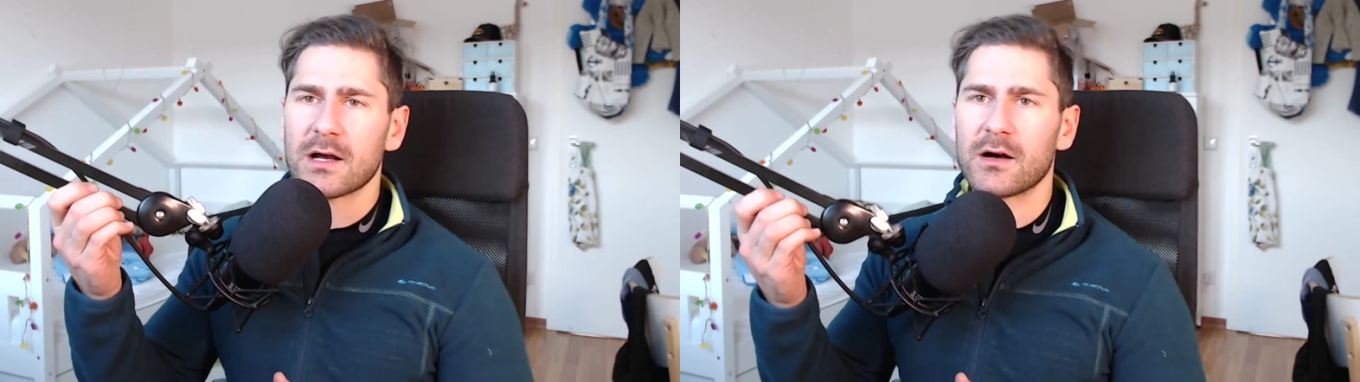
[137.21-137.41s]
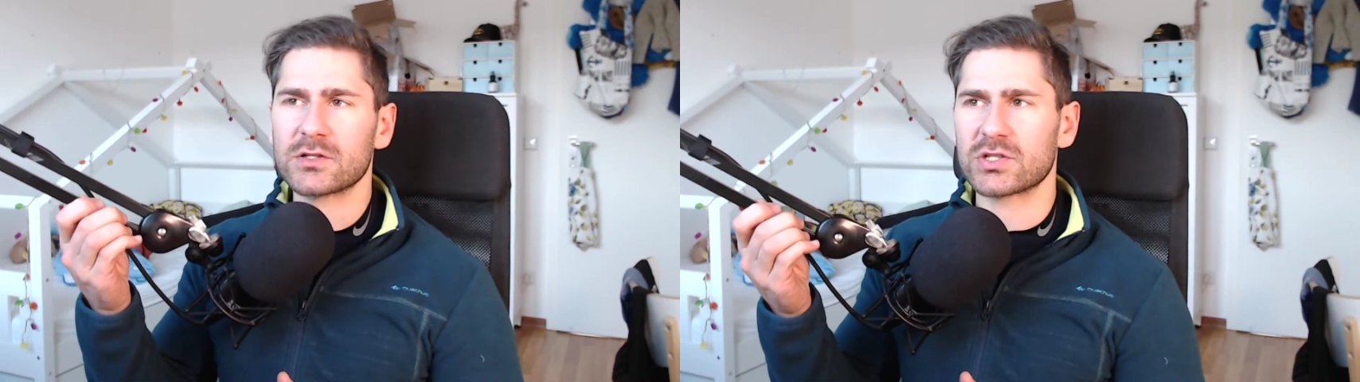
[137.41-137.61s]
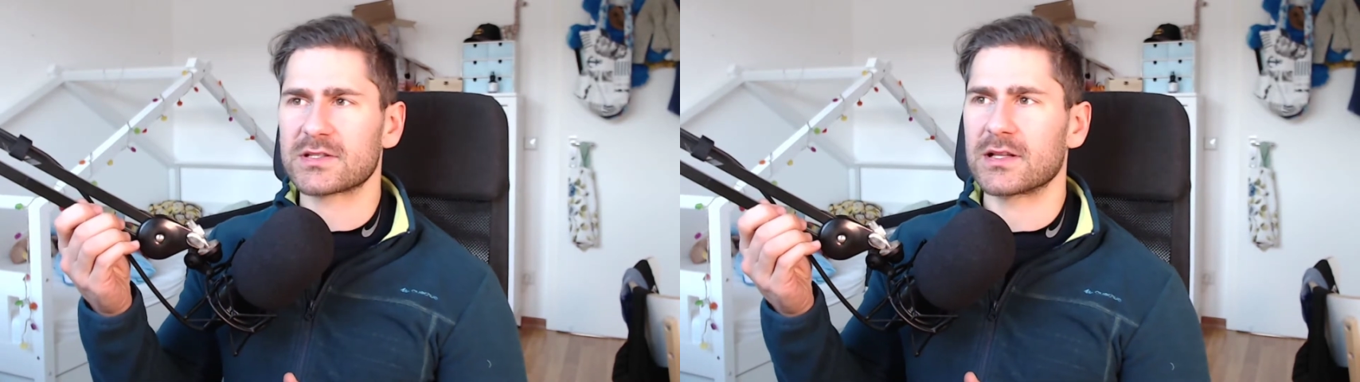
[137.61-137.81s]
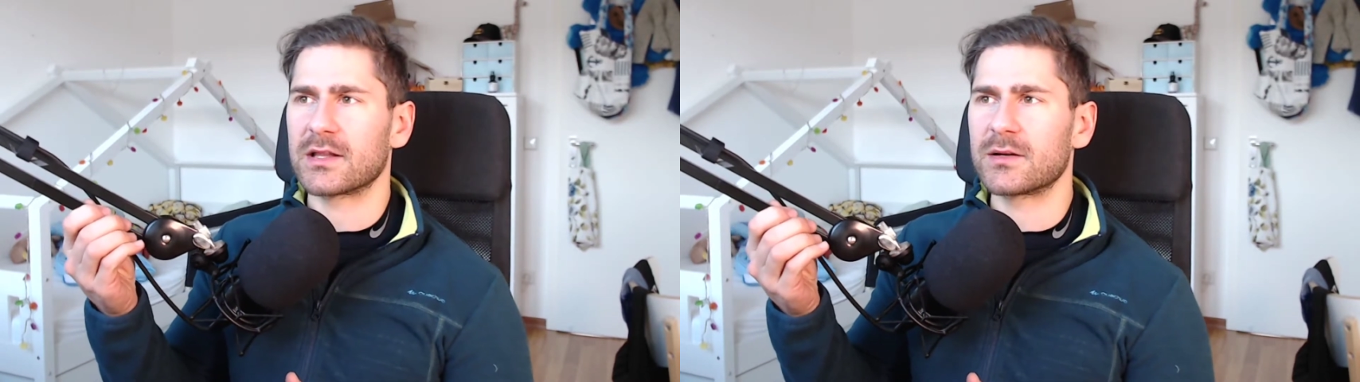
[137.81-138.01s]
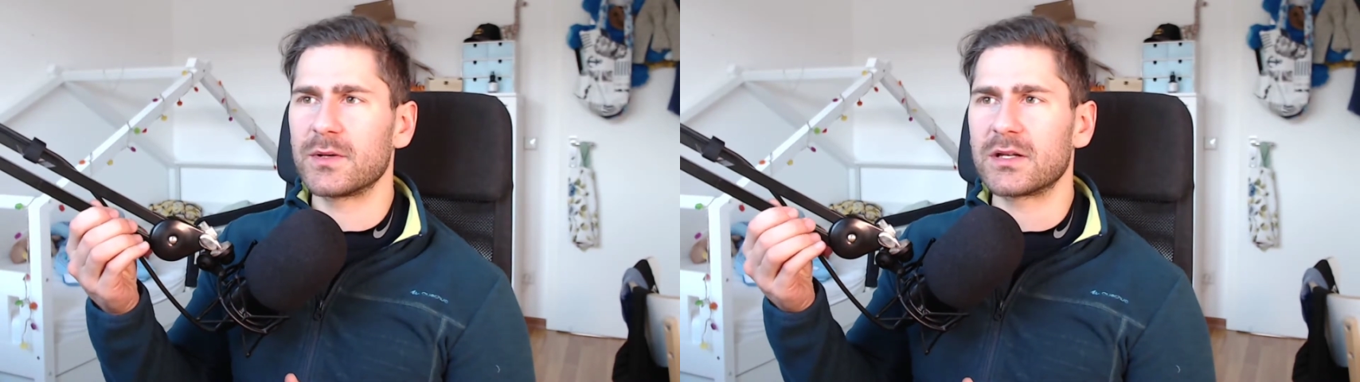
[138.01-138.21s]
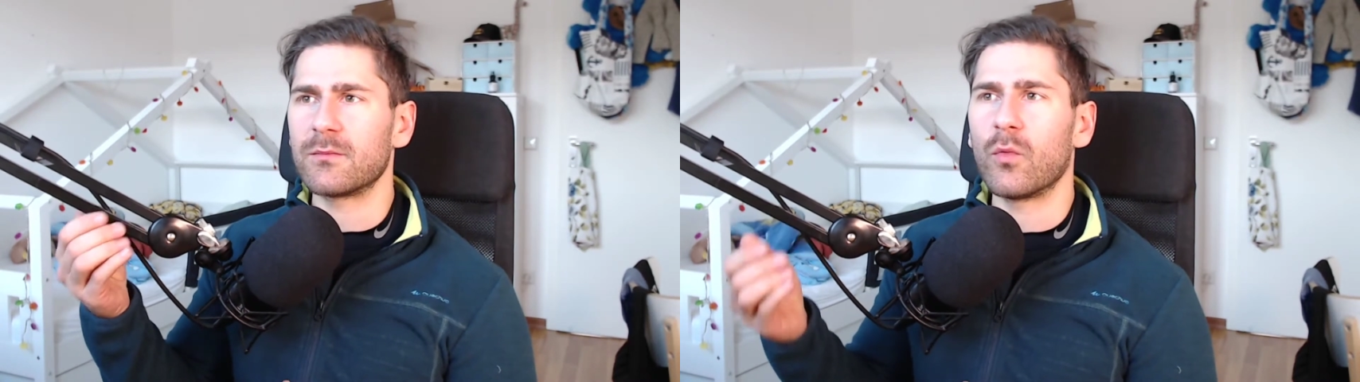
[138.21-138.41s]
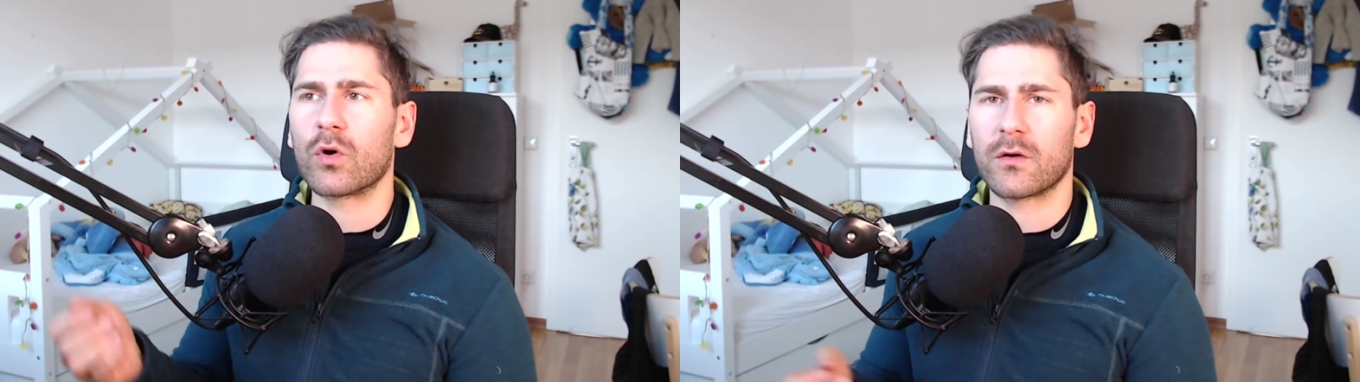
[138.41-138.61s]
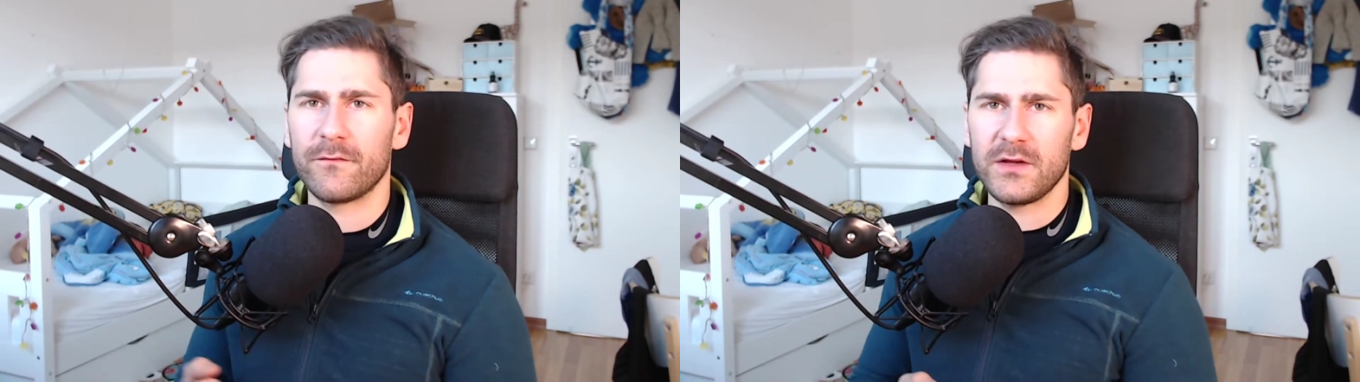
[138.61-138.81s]
are just a little bit more
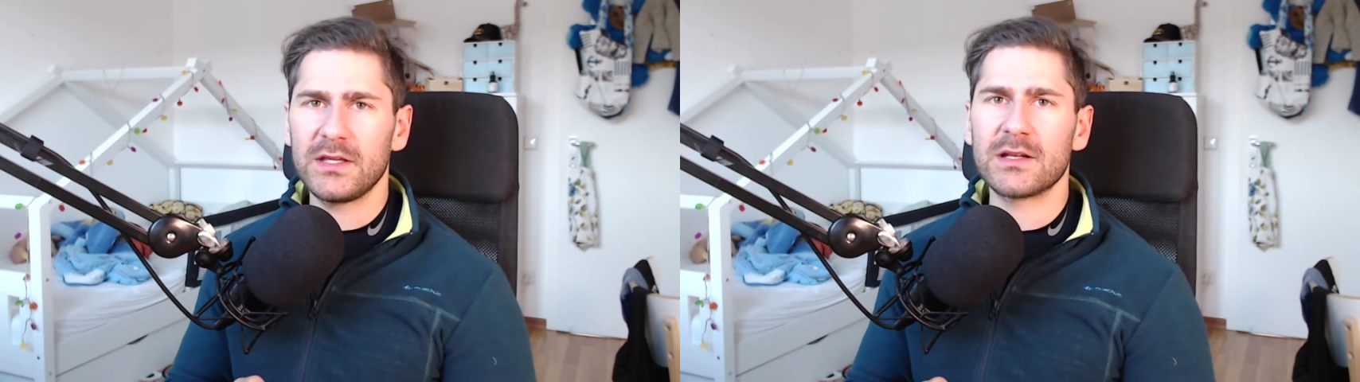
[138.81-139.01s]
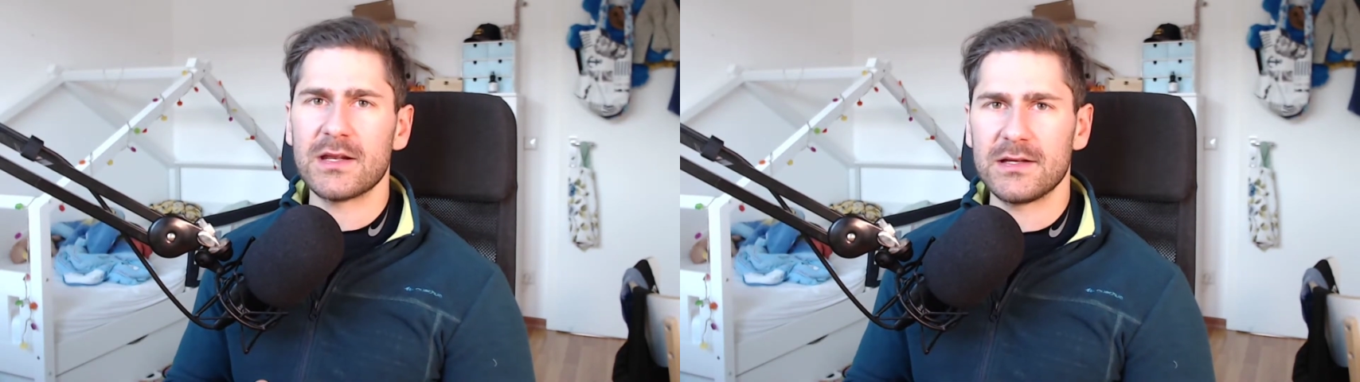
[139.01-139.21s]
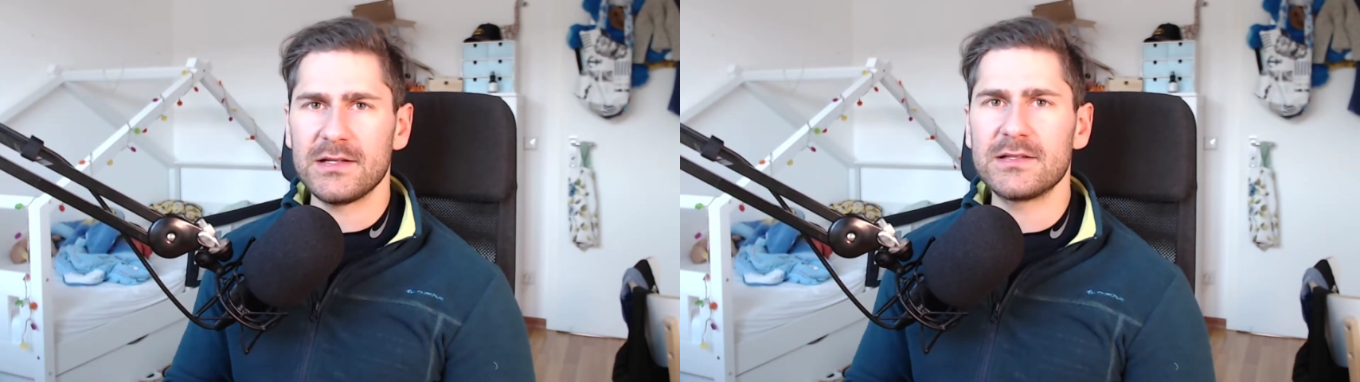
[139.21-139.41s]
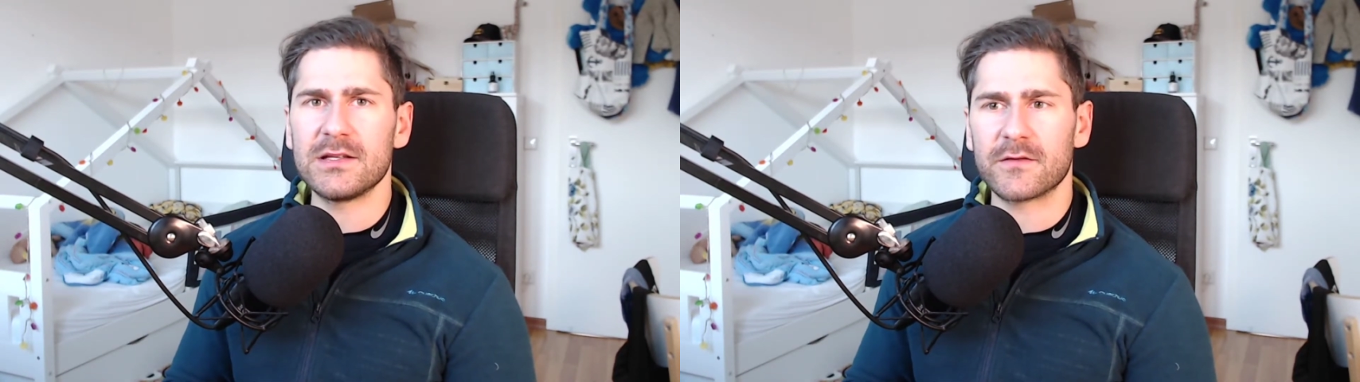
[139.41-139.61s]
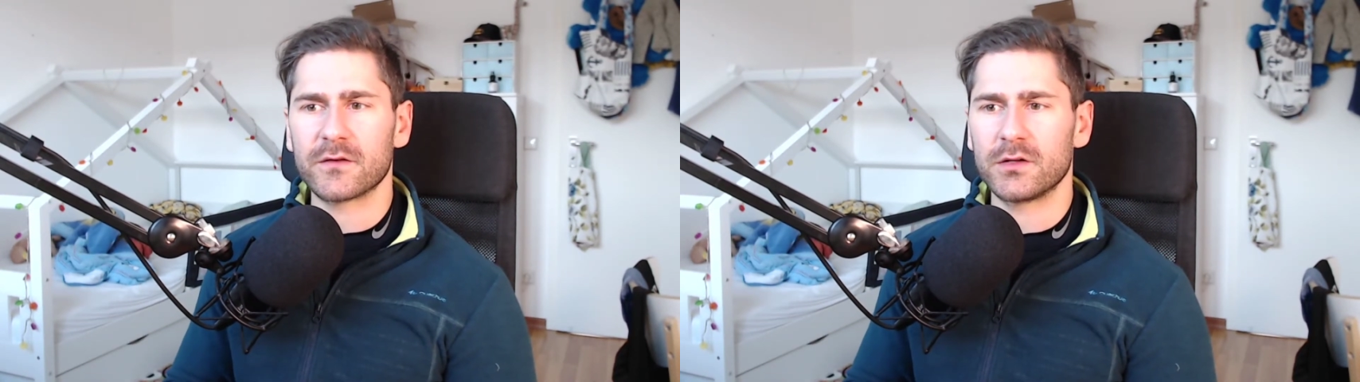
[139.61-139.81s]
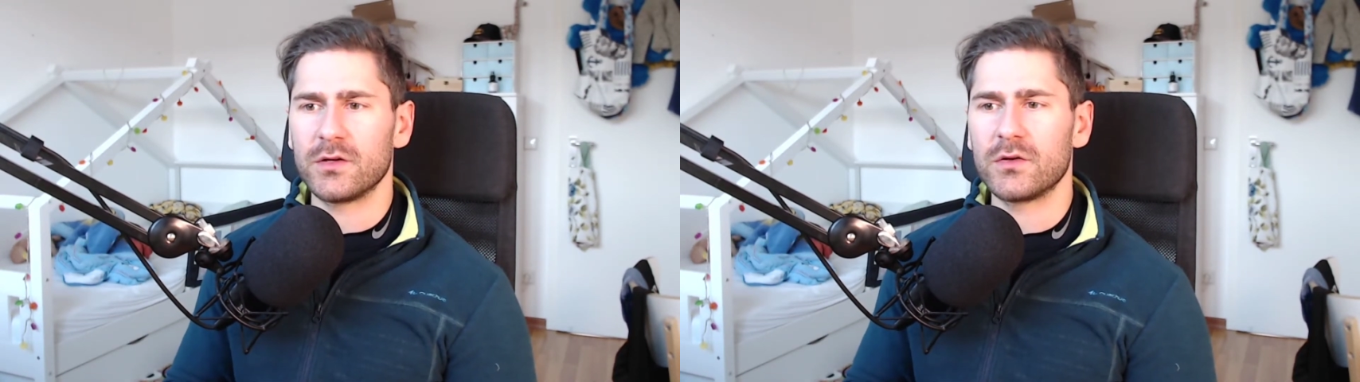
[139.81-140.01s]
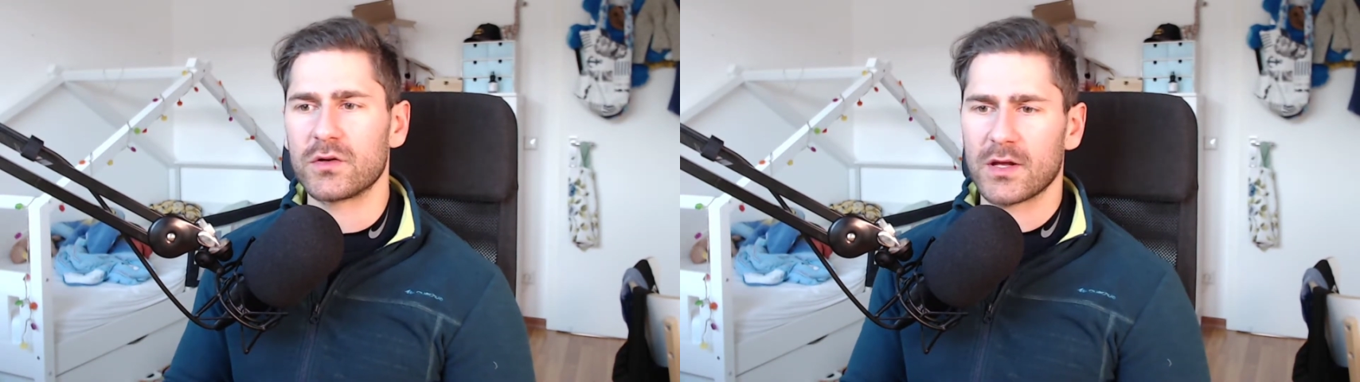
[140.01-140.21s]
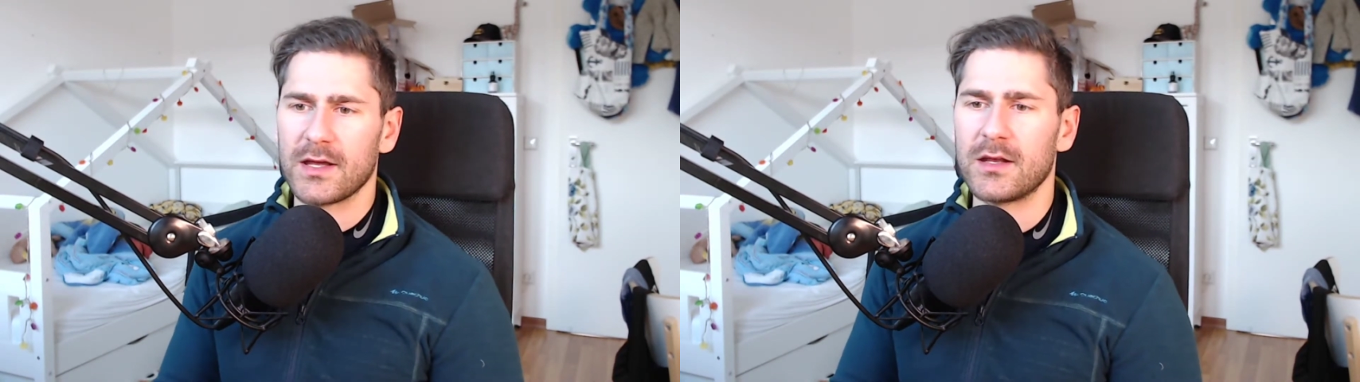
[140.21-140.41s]
convenient and easier for you to
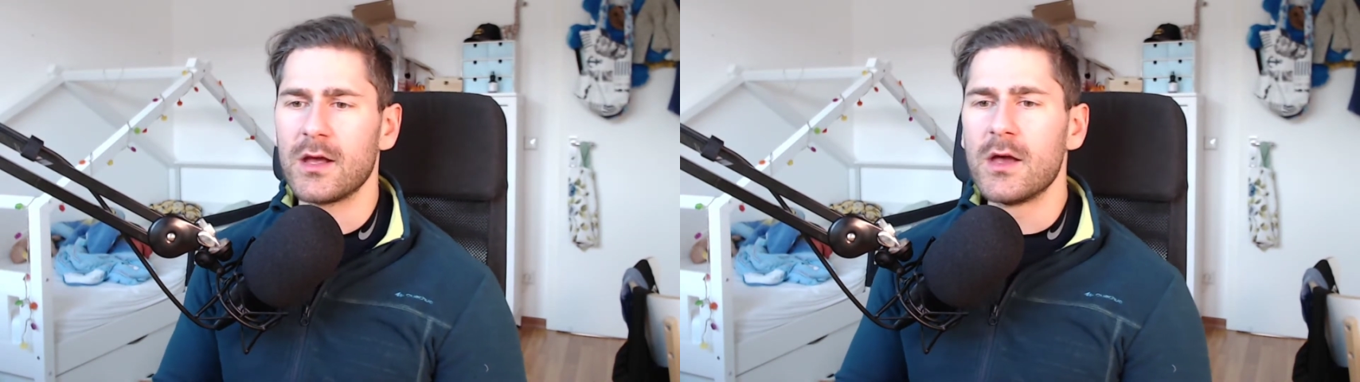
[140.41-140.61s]
hit